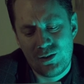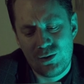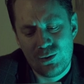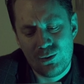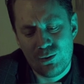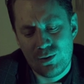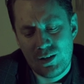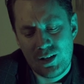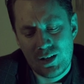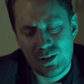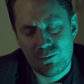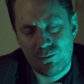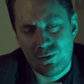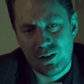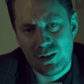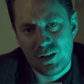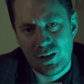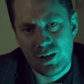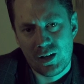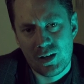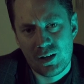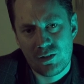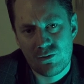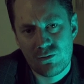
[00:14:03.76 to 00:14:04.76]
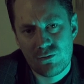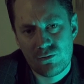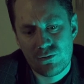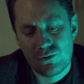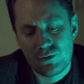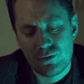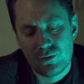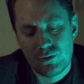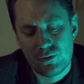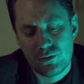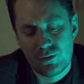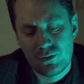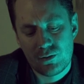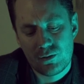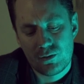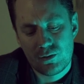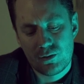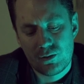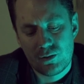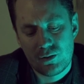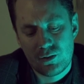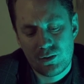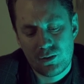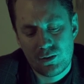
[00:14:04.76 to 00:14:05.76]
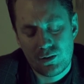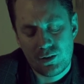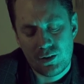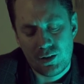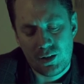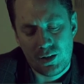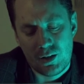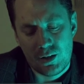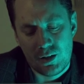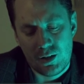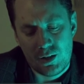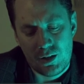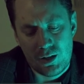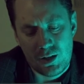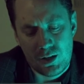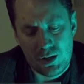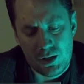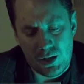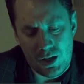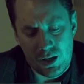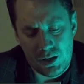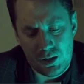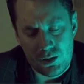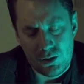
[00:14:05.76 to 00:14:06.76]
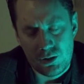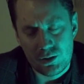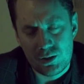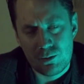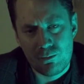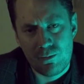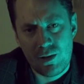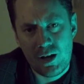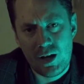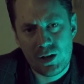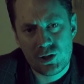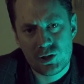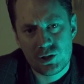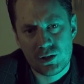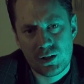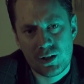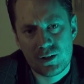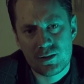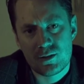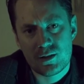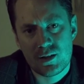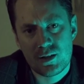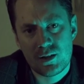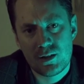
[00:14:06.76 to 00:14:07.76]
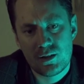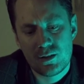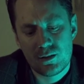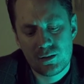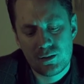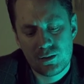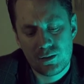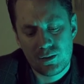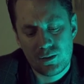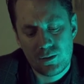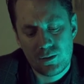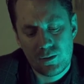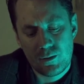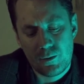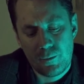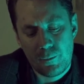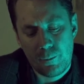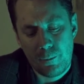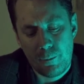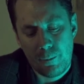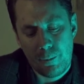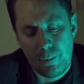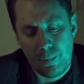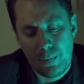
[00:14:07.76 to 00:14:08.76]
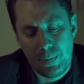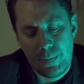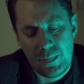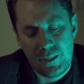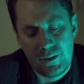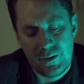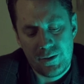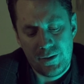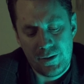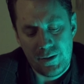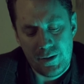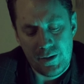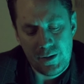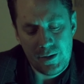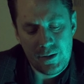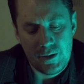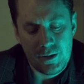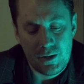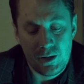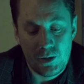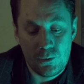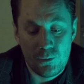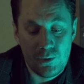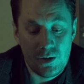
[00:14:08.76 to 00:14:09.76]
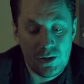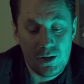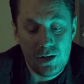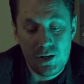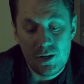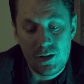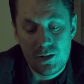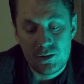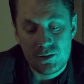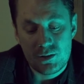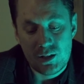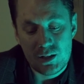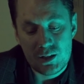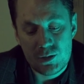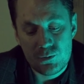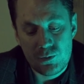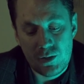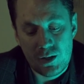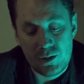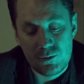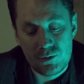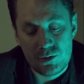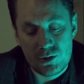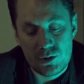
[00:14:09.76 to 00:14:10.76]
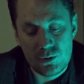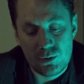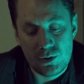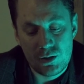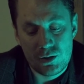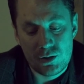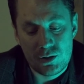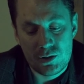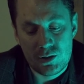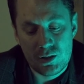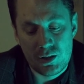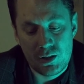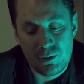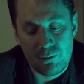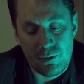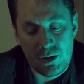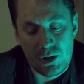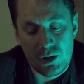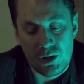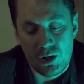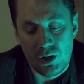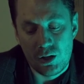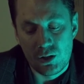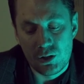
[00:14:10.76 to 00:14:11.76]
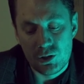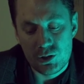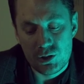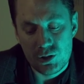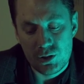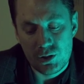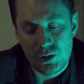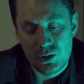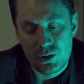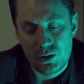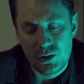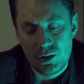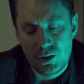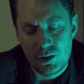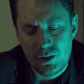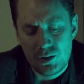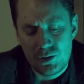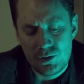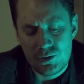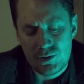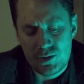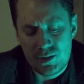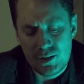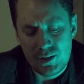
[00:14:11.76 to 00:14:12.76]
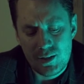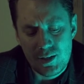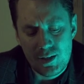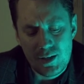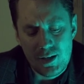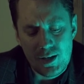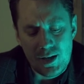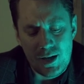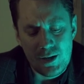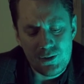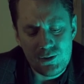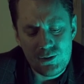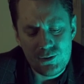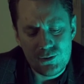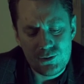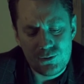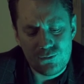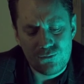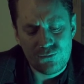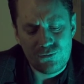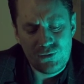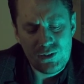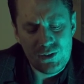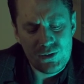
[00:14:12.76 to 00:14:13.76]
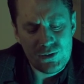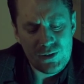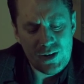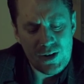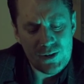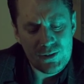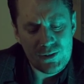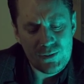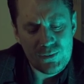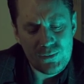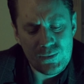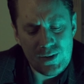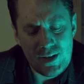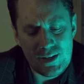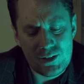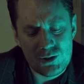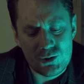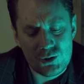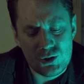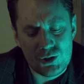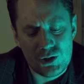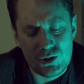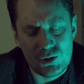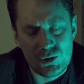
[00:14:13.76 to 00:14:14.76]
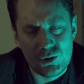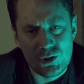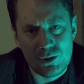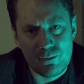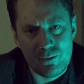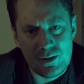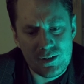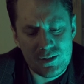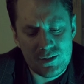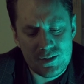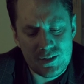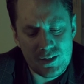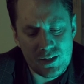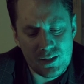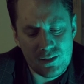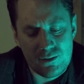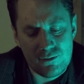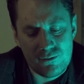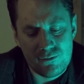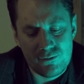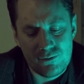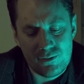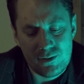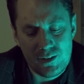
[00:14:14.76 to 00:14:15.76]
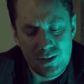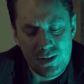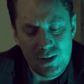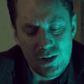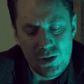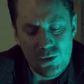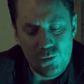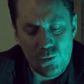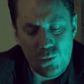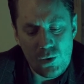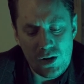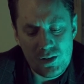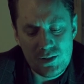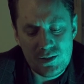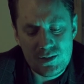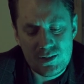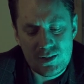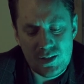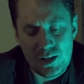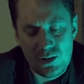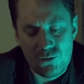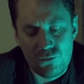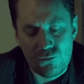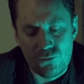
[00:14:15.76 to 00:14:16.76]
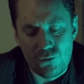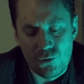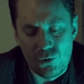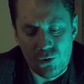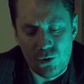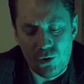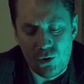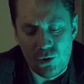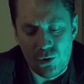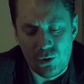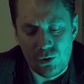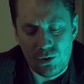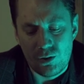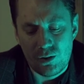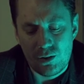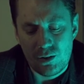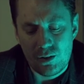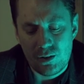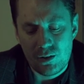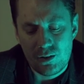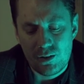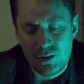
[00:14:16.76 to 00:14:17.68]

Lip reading: do hate my life. I can't imagine, I said. Yeah, anyway, that's why I'm so interested in mycology. You see, I'm going to figure out a way to cure myself, once and for all.